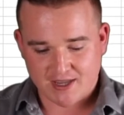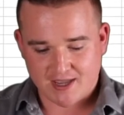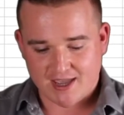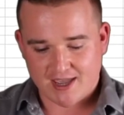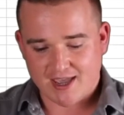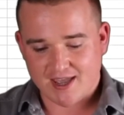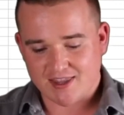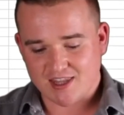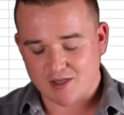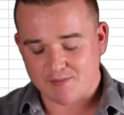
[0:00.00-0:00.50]

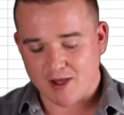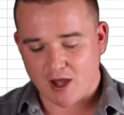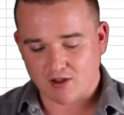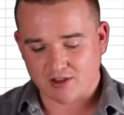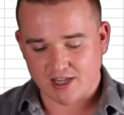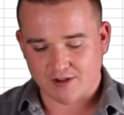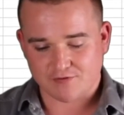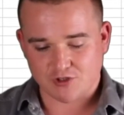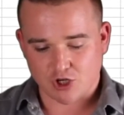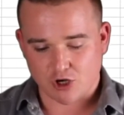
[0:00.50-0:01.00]
And the amount
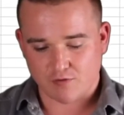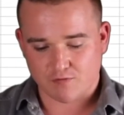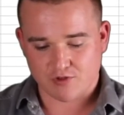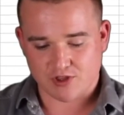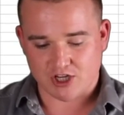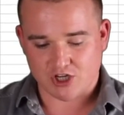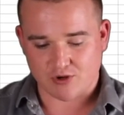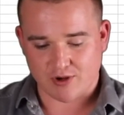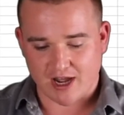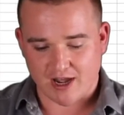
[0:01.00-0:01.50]
left over
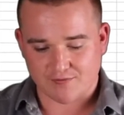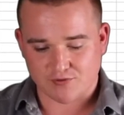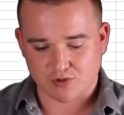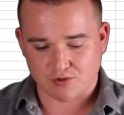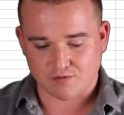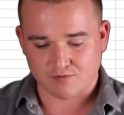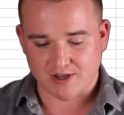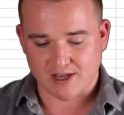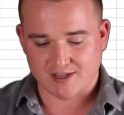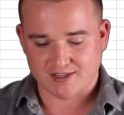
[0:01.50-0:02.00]
that you have to
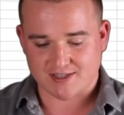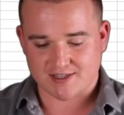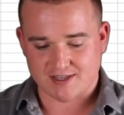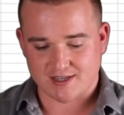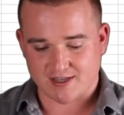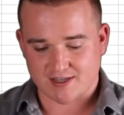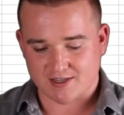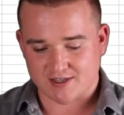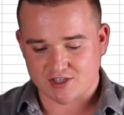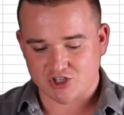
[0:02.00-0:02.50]
invest
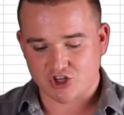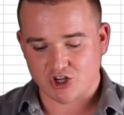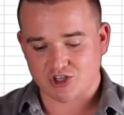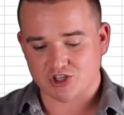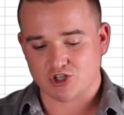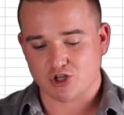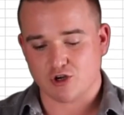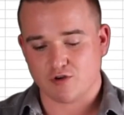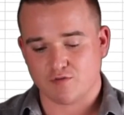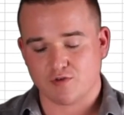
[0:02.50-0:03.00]
is
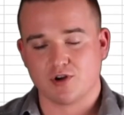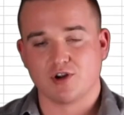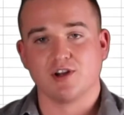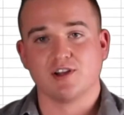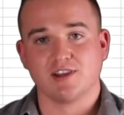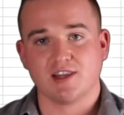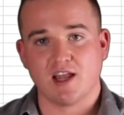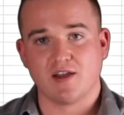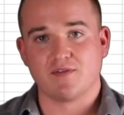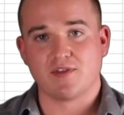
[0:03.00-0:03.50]
just over
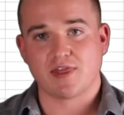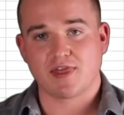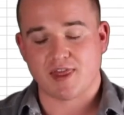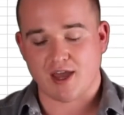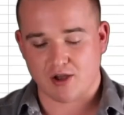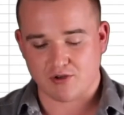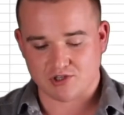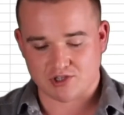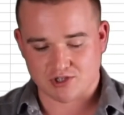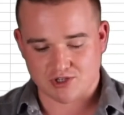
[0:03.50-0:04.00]
eleven
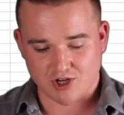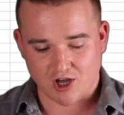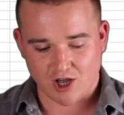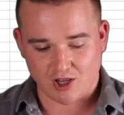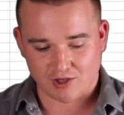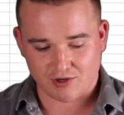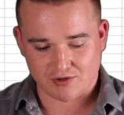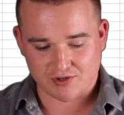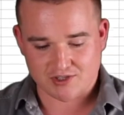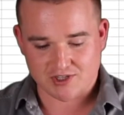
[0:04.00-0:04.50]
thousand
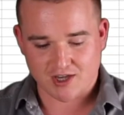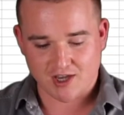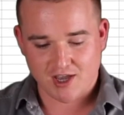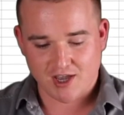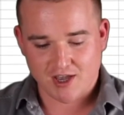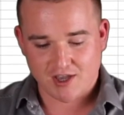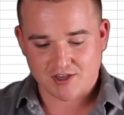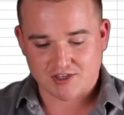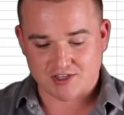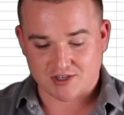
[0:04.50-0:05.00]
dollars.
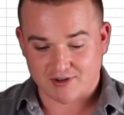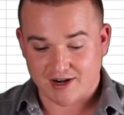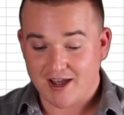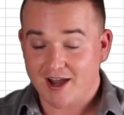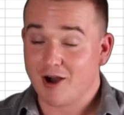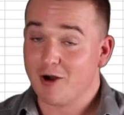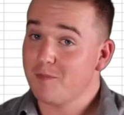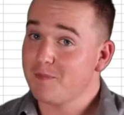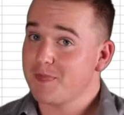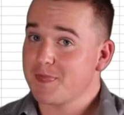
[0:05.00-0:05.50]
So
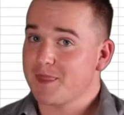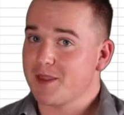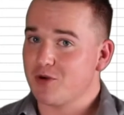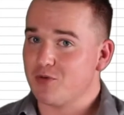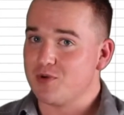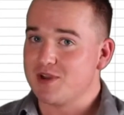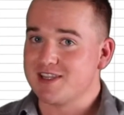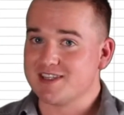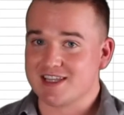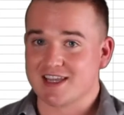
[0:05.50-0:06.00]
now,
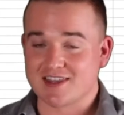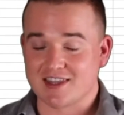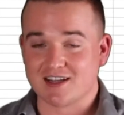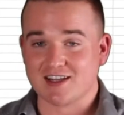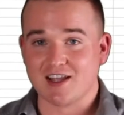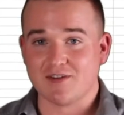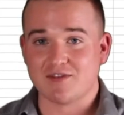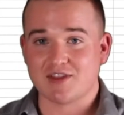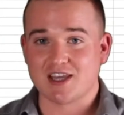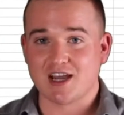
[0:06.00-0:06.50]
we can take that
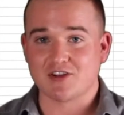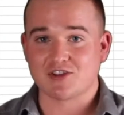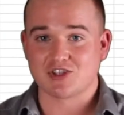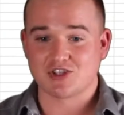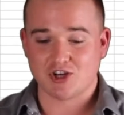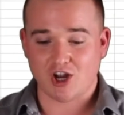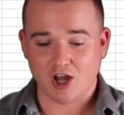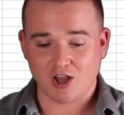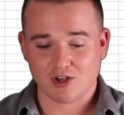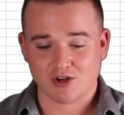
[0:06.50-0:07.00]
eleven thousand
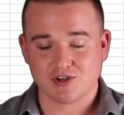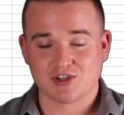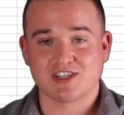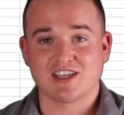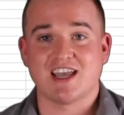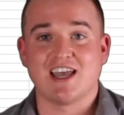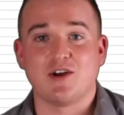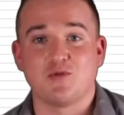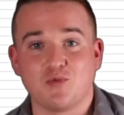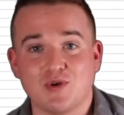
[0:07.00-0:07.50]
dollars
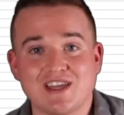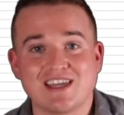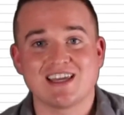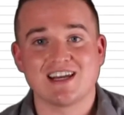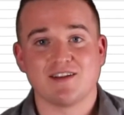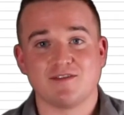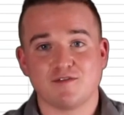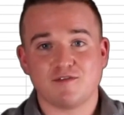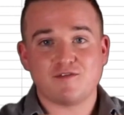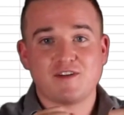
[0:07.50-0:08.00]
and we can
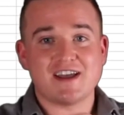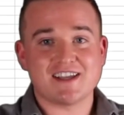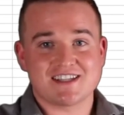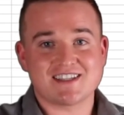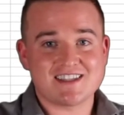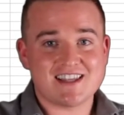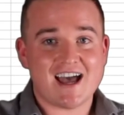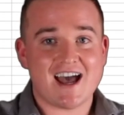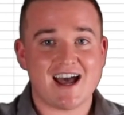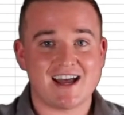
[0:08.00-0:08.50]

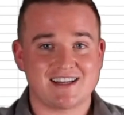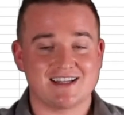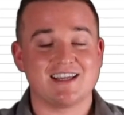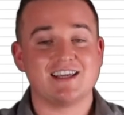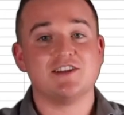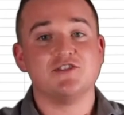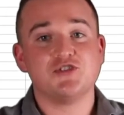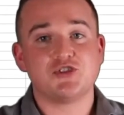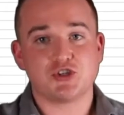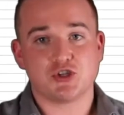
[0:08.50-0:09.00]
invest that
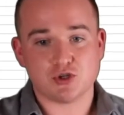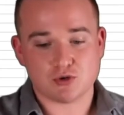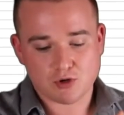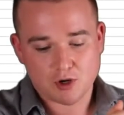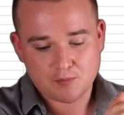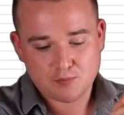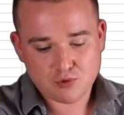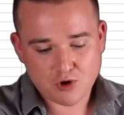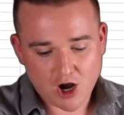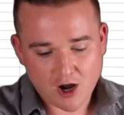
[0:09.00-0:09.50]
into a
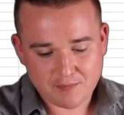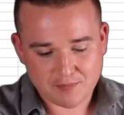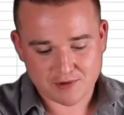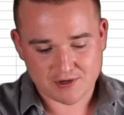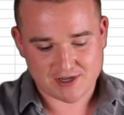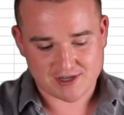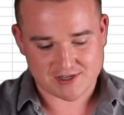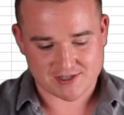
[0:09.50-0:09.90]
property.